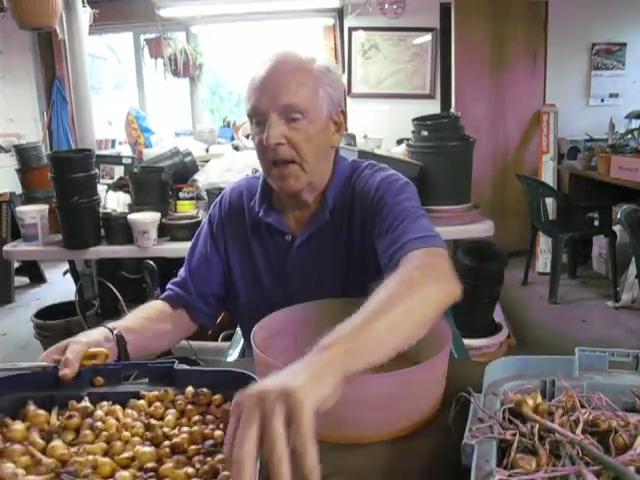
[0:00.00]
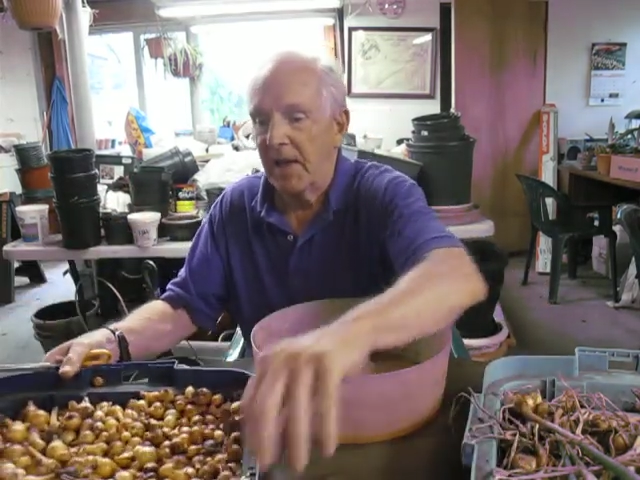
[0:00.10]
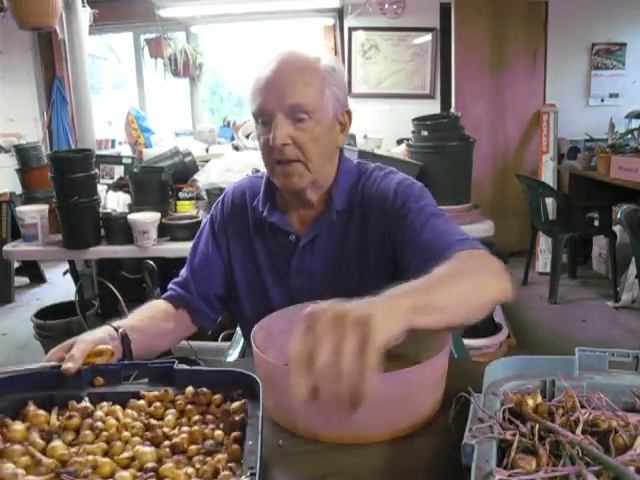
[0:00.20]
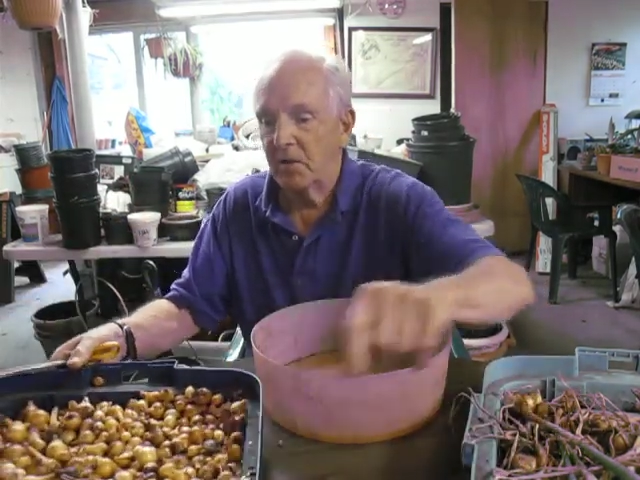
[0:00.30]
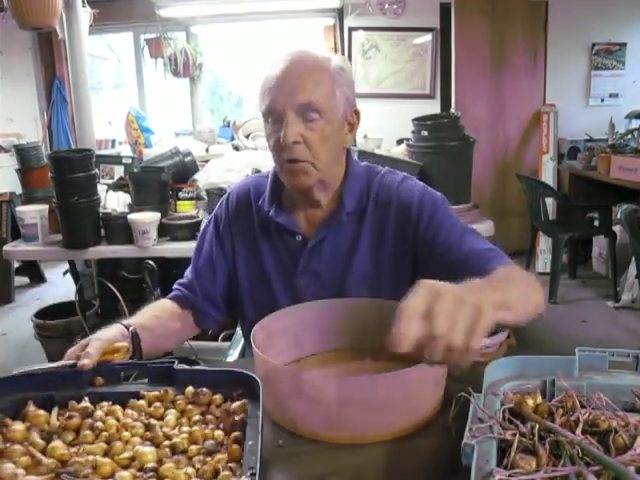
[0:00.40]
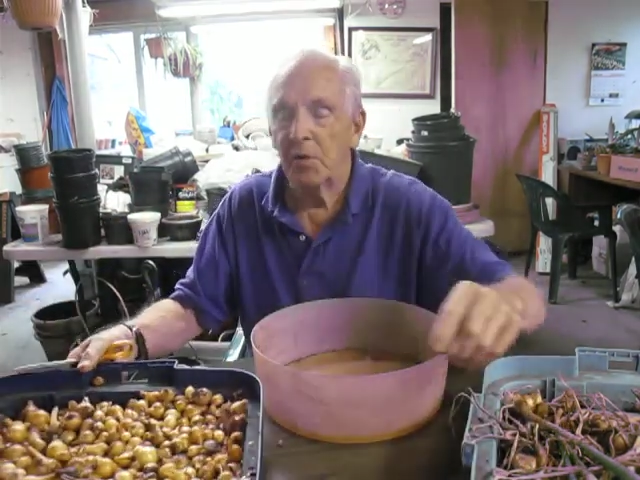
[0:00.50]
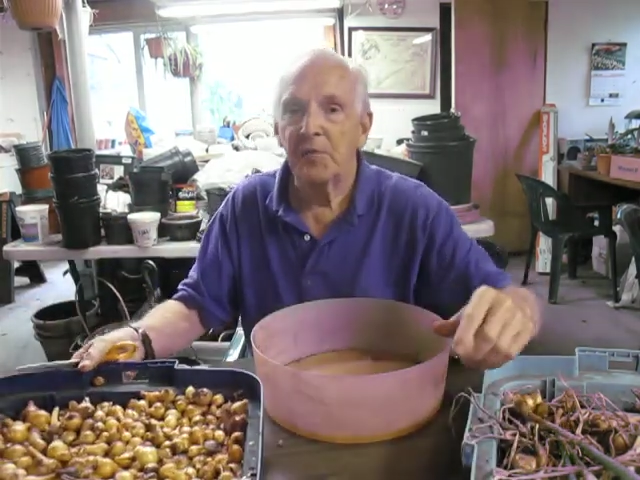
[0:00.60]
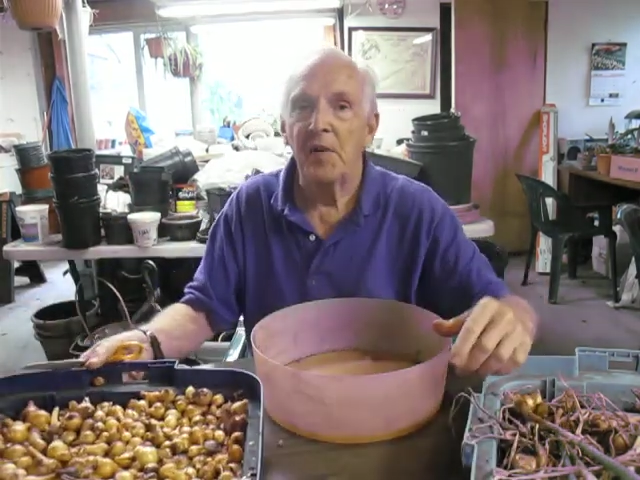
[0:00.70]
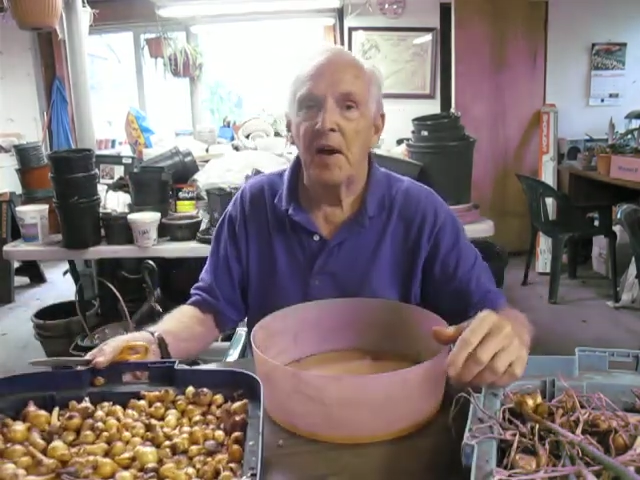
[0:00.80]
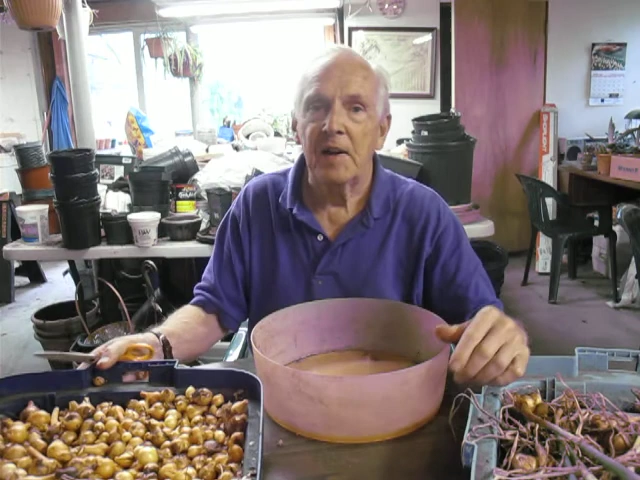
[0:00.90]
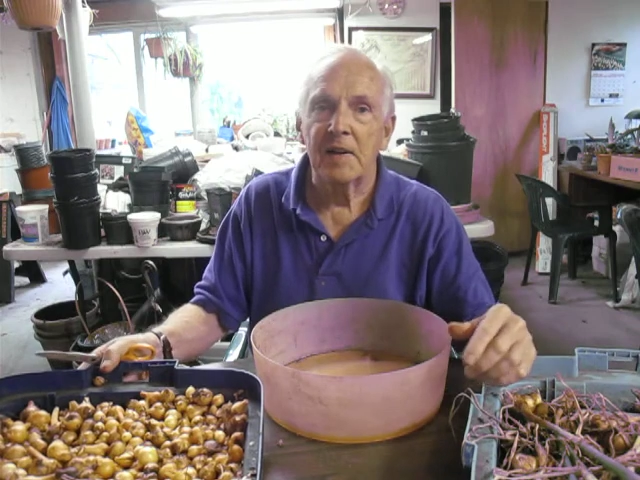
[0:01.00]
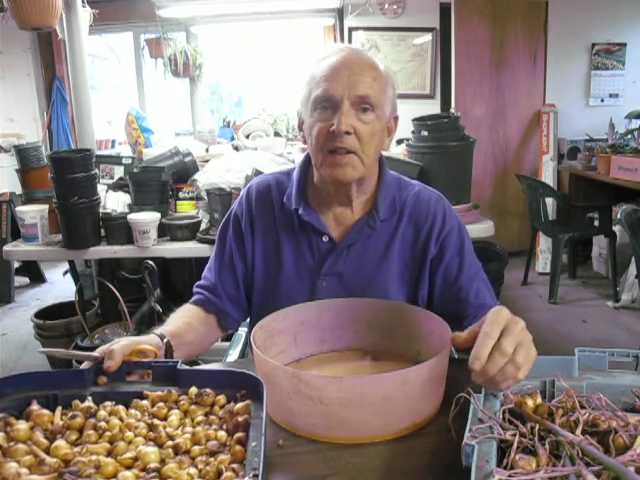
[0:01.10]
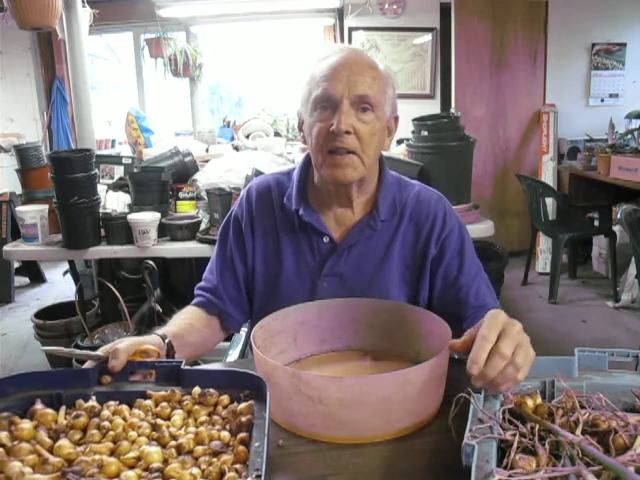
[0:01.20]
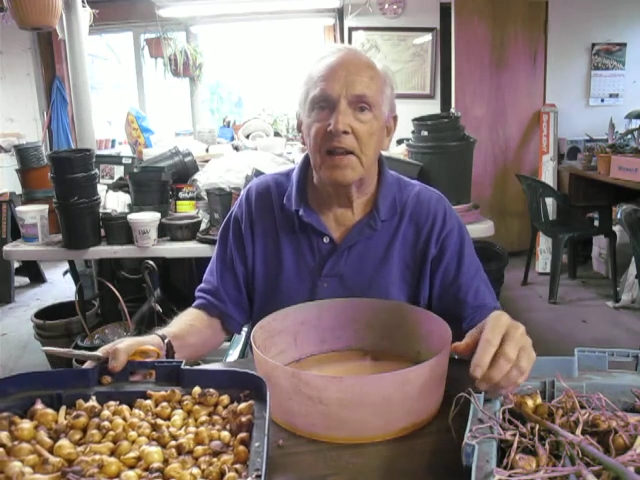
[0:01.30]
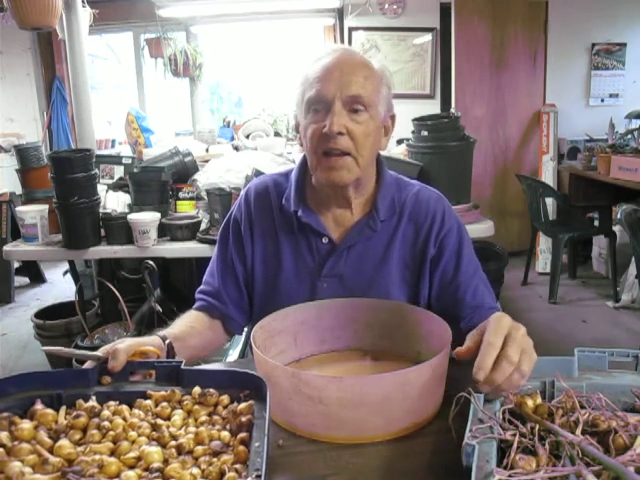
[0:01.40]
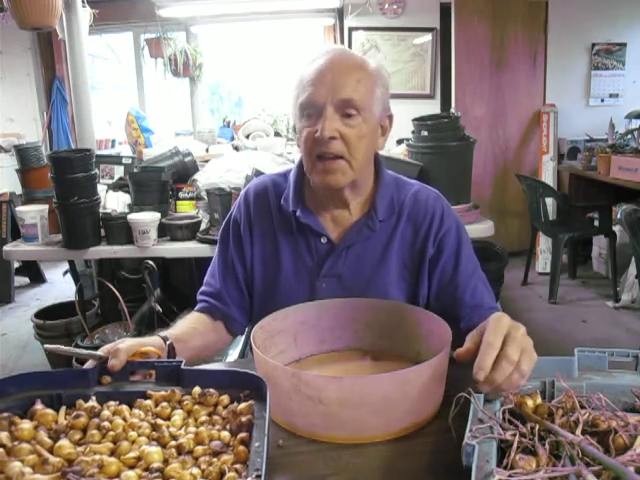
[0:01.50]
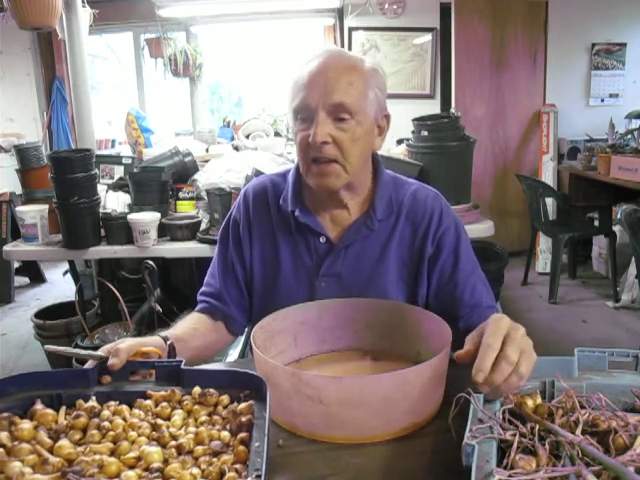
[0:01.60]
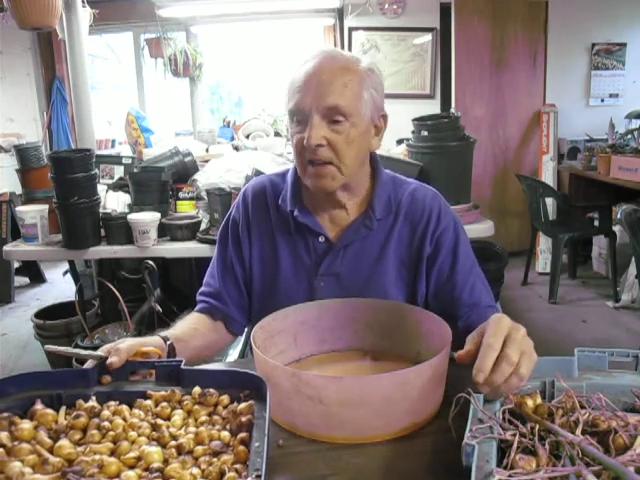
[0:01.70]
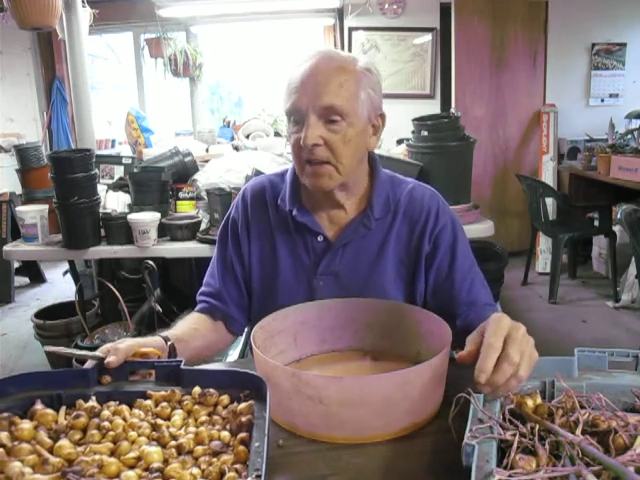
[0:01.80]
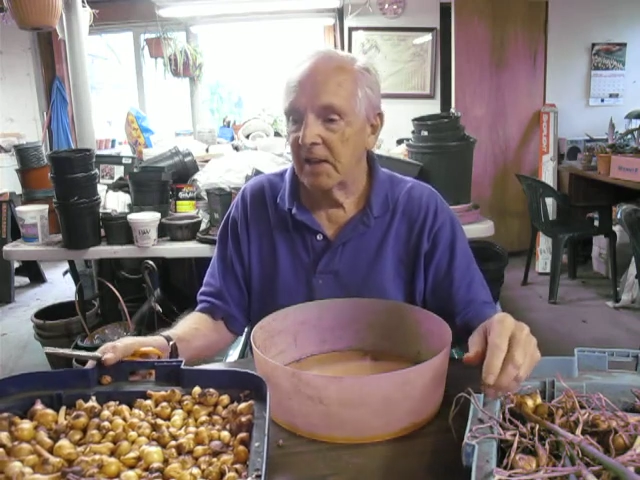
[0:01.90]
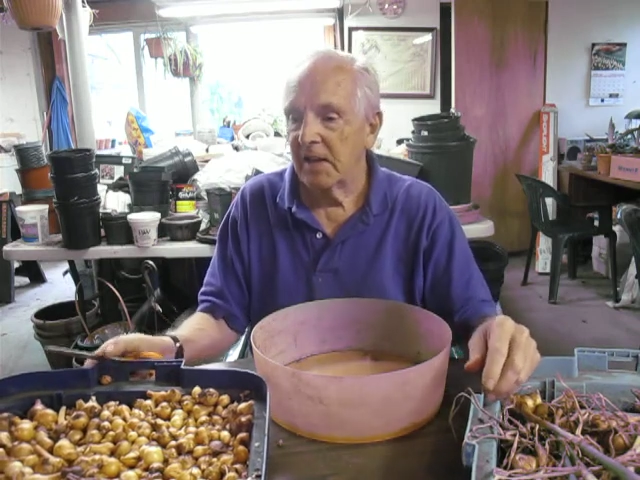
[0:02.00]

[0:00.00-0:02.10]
and do a final cleaning,